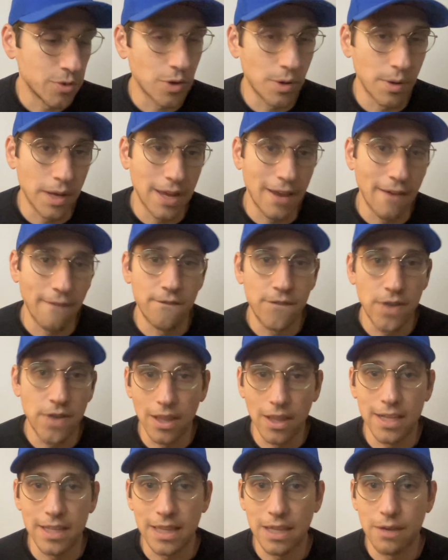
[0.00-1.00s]
So it
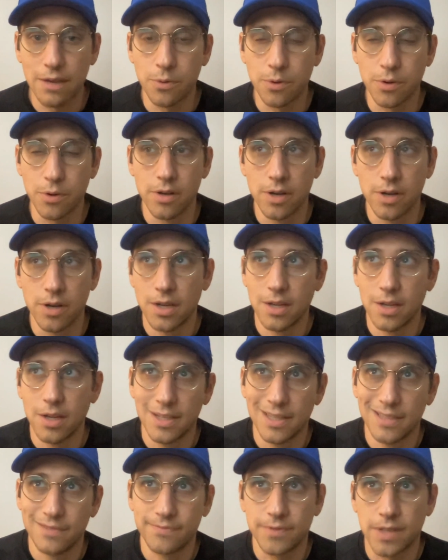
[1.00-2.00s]
felt like they were,
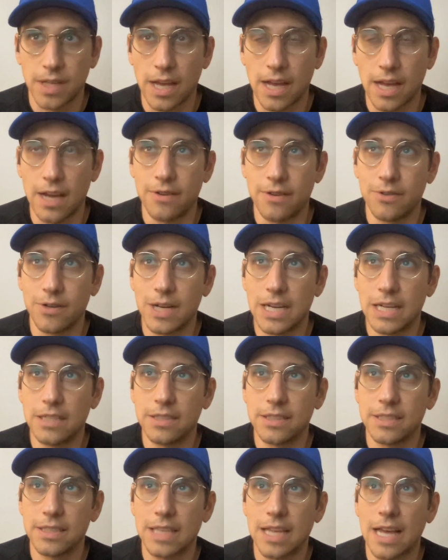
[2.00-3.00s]

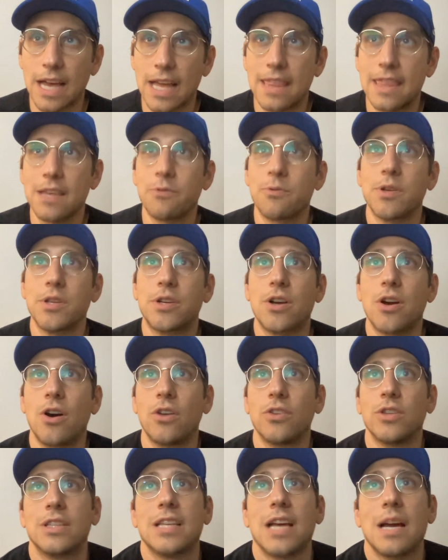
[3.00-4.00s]
well, I think we
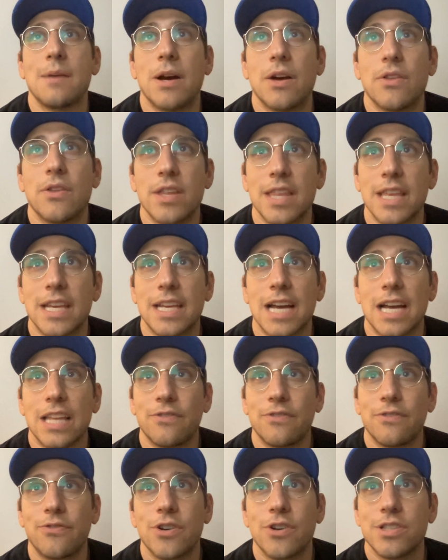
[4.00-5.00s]
called the timeout, and then they got
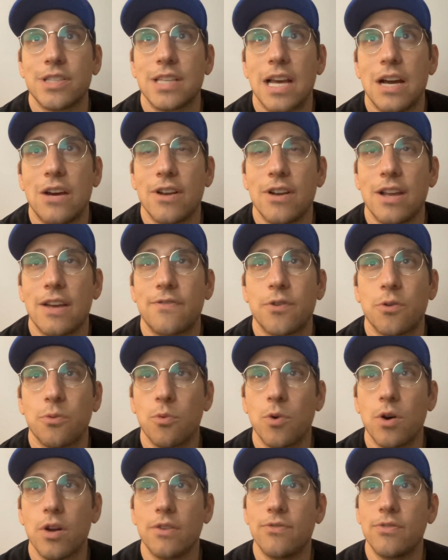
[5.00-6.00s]
the first down after
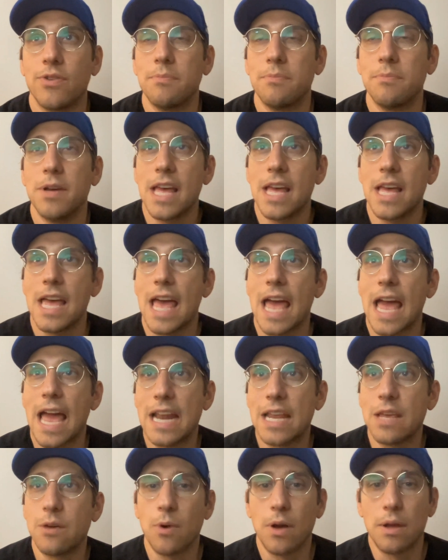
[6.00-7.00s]
one of them
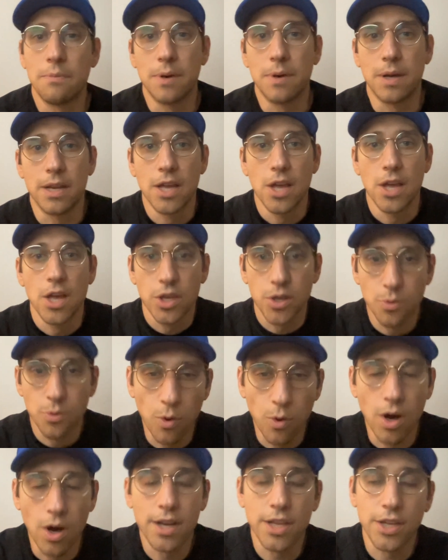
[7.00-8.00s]
anyway. But you
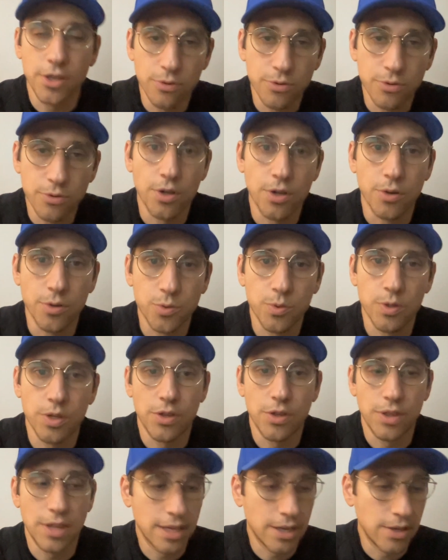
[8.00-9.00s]
want to use those when
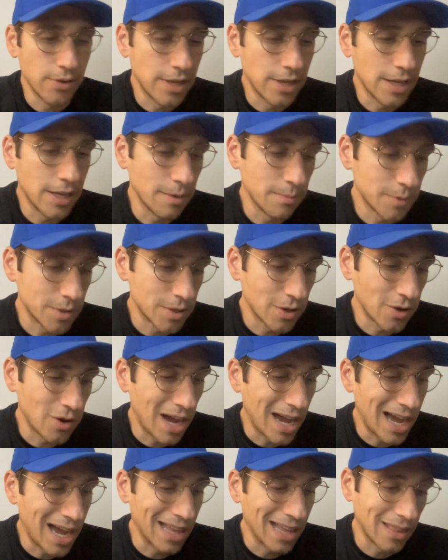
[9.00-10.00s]
you think you need them.
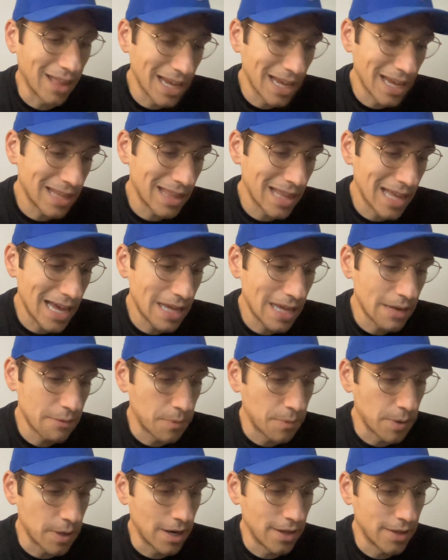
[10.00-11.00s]
So I like
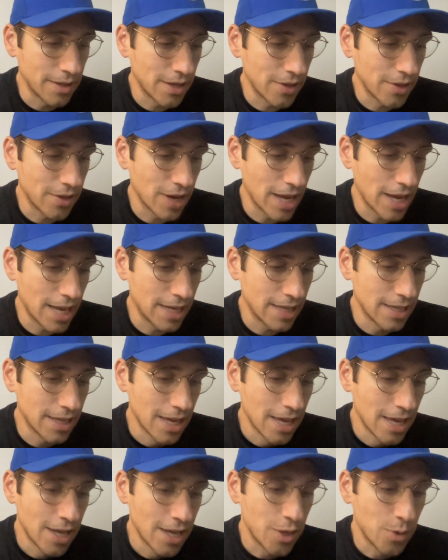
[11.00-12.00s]
that, but on the other hand,
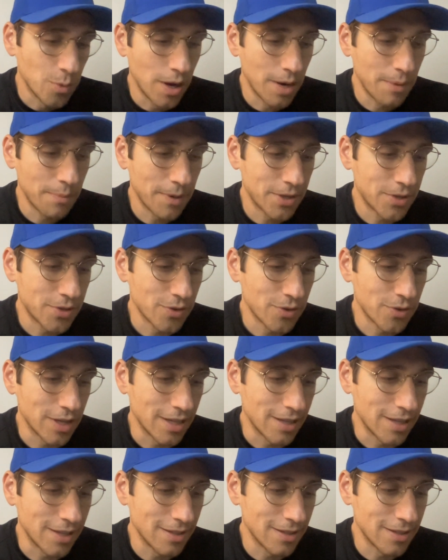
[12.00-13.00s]
you want to make sure
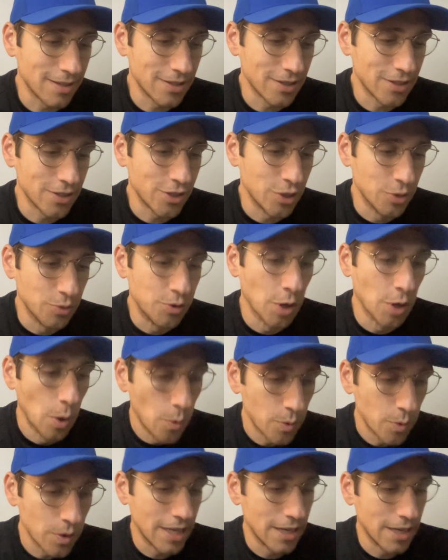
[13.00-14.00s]
that you
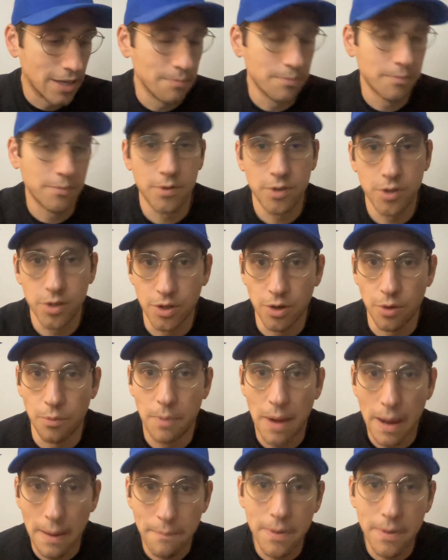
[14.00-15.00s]
don't need them,
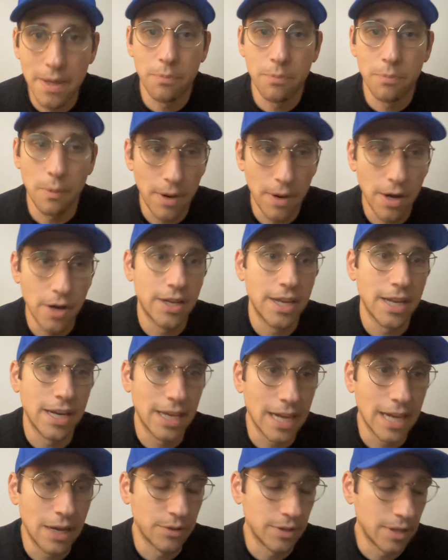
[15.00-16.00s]
by being prepared,
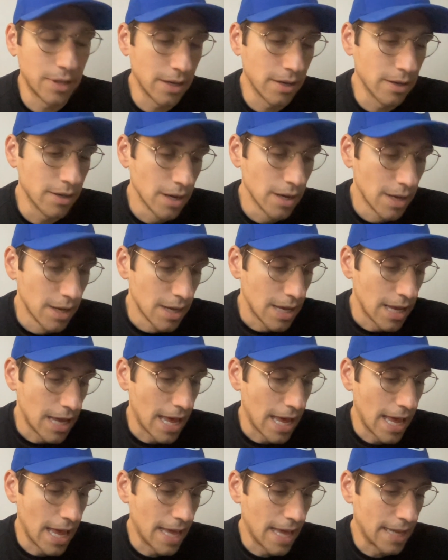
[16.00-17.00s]
getting out there,
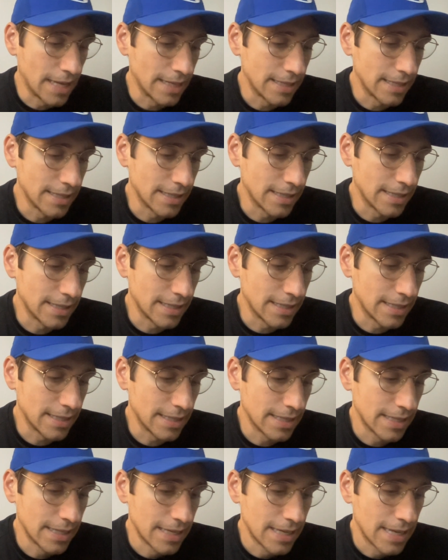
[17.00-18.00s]
and
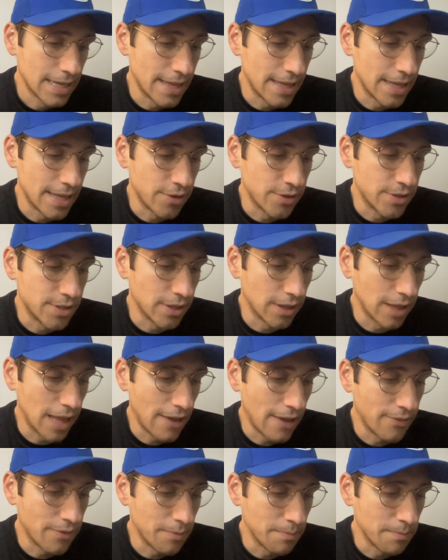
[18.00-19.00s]
then you still
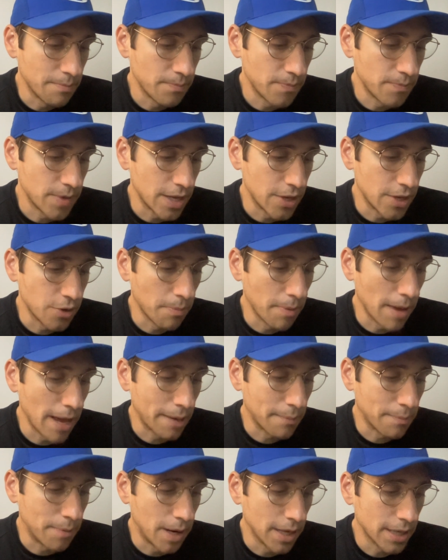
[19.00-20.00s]
have them in your
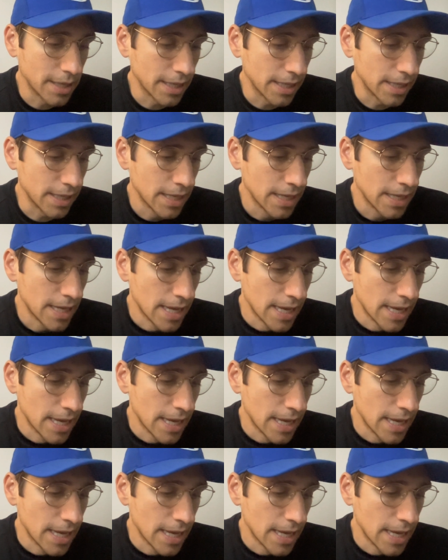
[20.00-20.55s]
back pocket.